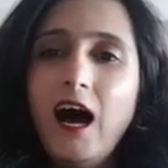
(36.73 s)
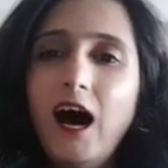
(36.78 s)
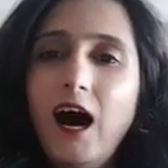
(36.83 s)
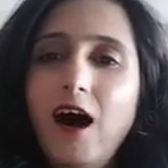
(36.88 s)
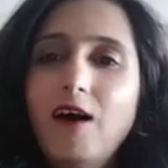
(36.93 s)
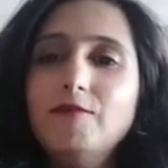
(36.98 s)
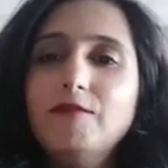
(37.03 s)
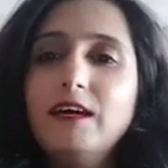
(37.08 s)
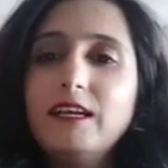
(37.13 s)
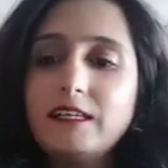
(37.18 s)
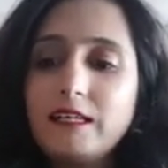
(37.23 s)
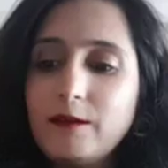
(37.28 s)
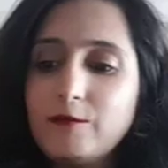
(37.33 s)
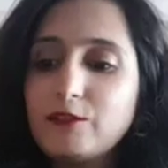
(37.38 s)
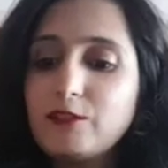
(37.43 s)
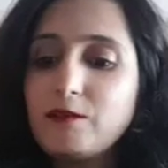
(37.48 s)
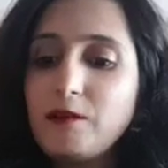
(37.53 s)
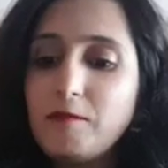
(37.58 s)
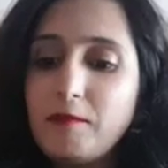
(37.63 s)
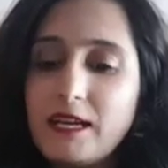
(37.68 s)
when it
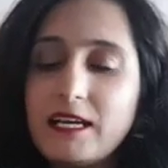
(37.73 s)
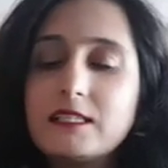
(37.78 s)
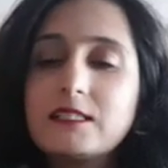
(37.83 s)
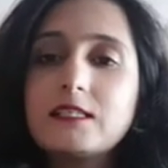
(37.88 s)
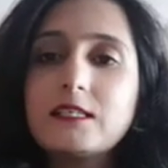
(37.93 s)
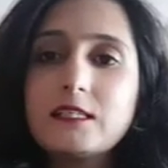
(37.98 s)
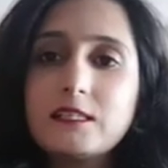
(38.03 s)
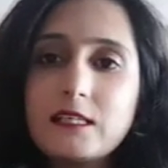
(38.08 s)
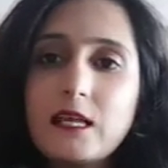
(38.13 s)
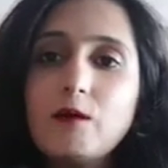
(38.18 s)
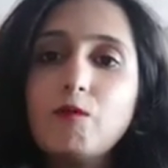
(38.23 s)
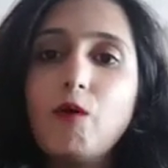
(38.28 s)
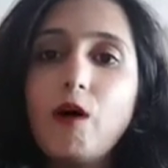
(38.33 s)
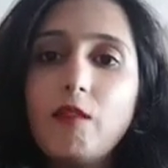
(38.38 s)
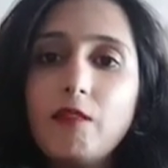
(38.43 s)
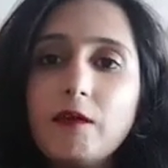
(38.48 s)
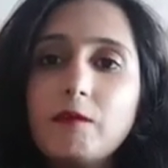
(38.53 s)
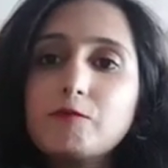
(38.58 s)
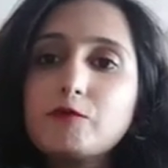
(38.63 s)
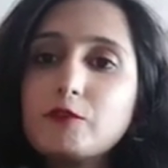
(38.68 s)
comes to medicines, I
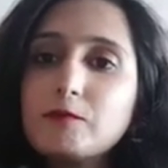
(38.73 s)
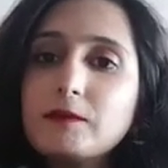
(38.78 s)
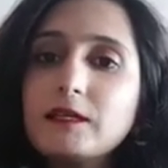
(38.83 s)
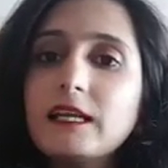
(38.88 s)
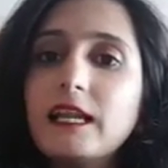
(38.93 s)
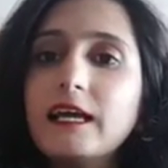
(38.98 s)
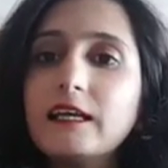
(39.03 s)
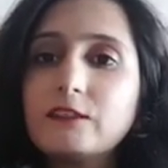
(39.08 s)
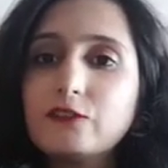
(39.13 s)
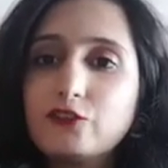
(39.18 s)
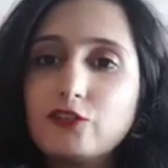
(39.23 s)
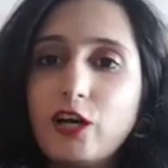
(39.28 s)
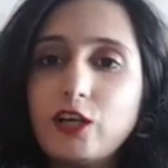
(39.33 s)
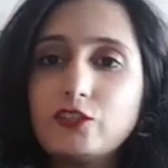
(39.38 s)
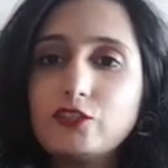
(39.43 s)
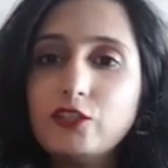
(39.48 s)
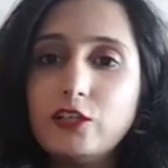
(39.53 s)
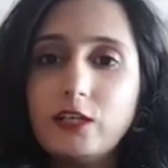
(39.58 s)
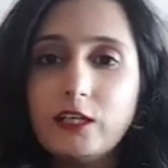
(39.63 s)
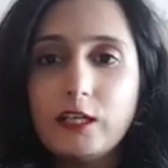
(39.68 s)
want them to be like
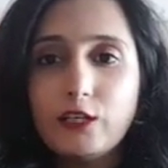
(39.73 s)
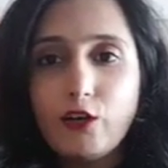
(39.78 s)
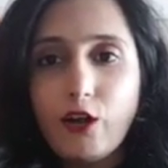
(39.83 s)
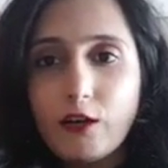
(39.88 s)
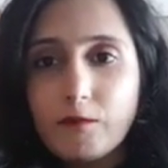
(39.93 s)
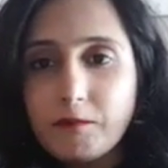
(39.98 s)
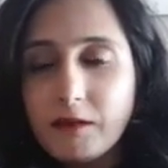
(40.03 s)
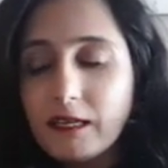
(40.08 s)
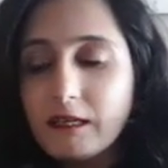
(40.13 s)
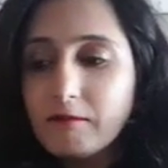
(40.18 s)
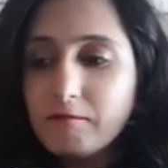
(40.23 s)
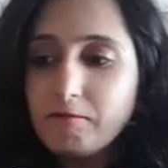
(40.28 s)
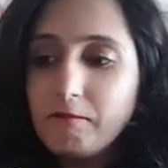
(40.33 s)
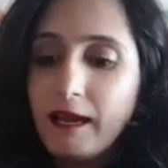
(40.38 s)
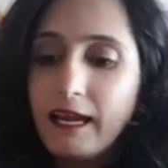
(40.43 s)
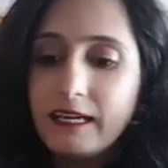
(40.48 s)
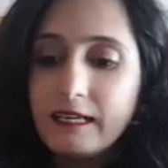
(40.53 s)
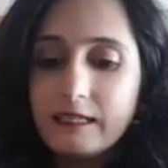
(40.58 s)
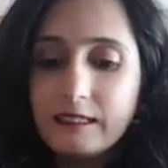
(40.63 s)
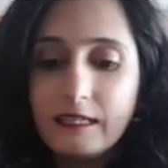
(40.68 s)
structured and not being
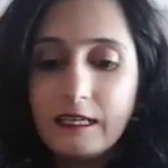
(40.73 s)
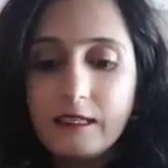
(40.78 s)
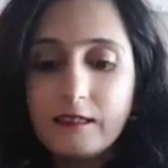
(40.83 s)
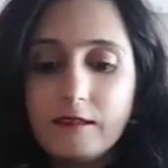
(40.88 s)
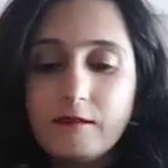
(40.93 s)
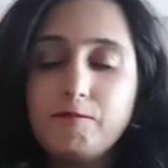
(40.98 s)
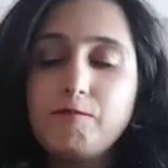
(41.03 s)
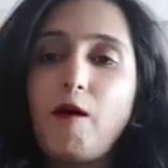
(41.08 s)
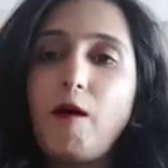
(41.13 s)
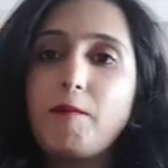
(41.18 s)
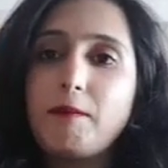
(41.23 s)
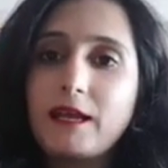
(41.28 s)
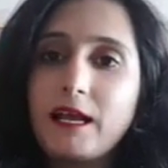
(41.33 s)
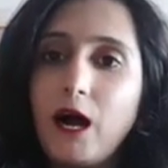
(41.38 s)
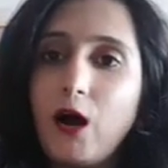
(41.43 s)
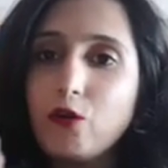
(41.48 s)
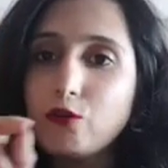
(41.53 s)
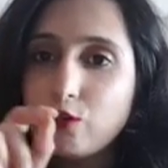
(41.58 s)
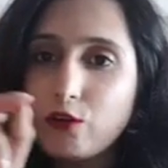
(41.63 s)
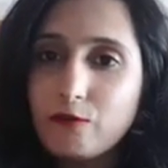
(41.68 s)
bent and
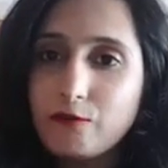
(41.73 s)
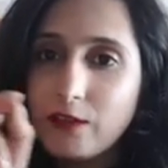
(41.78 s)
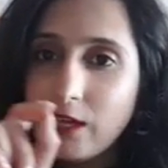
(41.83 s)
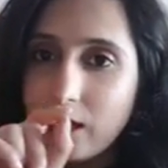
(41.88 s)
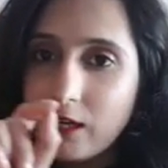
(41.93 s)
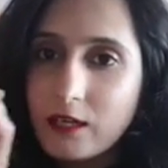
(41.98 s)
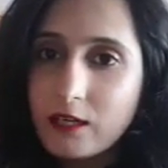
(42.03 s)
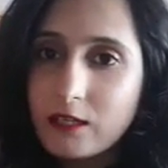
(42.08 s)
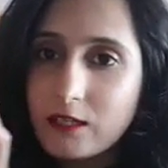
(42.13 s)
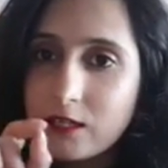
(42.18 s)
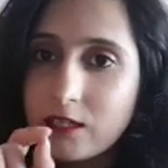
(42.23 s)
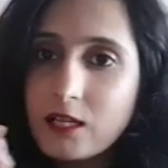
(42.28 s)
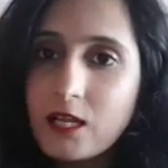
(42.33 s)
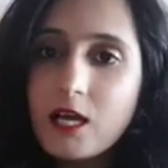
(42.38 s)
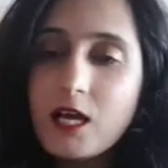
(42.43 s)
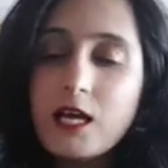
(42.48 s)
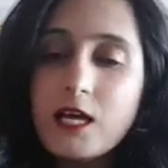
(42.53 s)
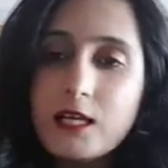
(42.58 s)
popping out of their little